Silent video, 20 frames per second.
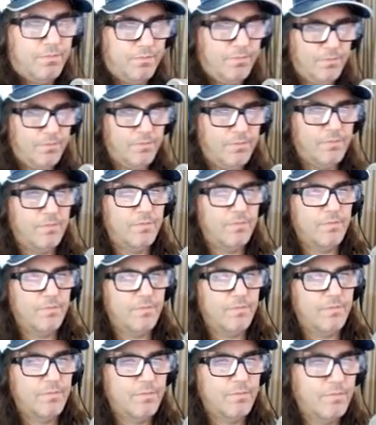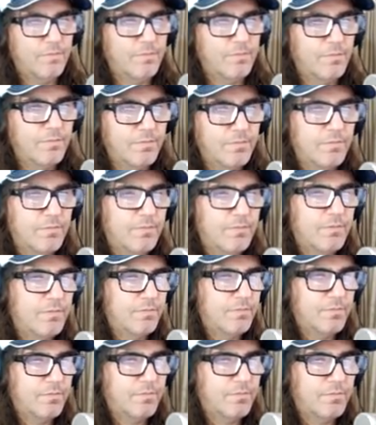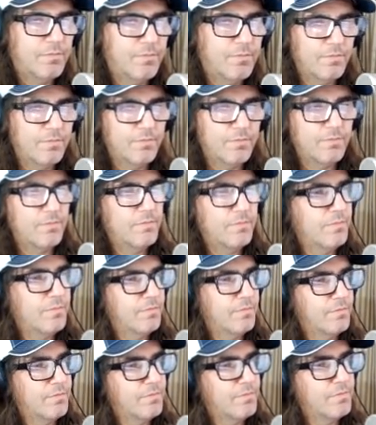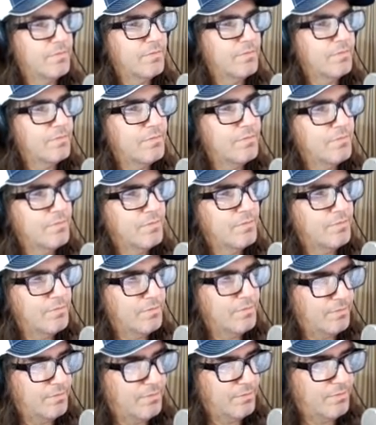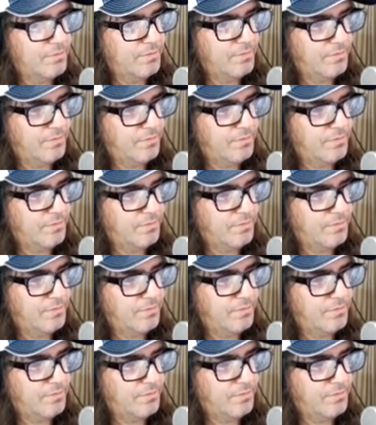[no speech]